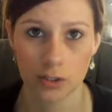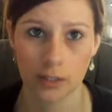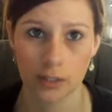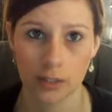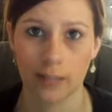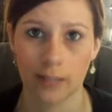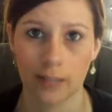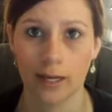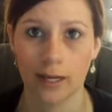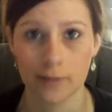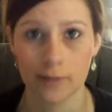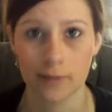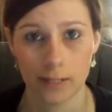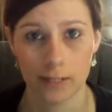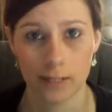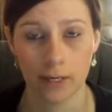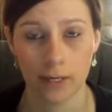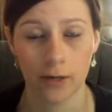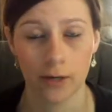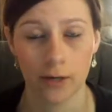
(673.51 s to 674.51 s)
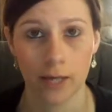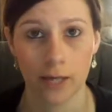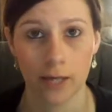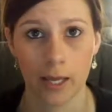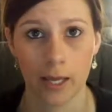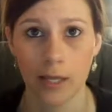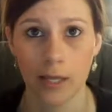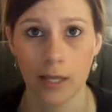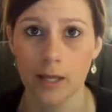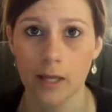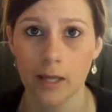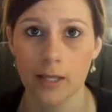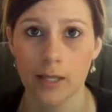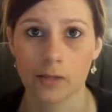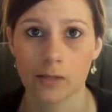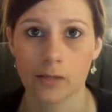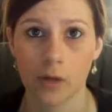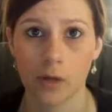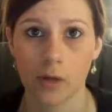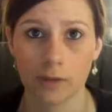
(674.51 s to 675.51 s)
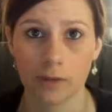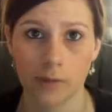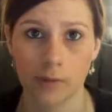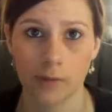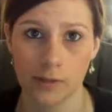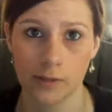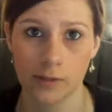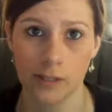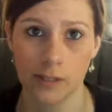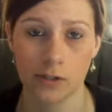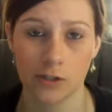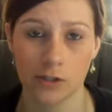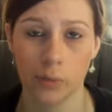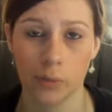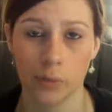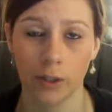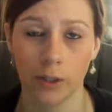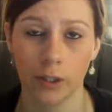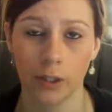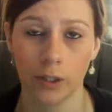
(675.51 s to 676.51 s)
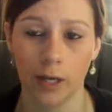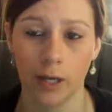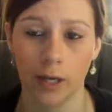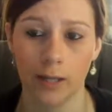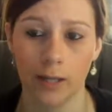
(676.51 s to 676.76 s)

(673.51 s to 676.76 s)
They had an outside area, so all of those things were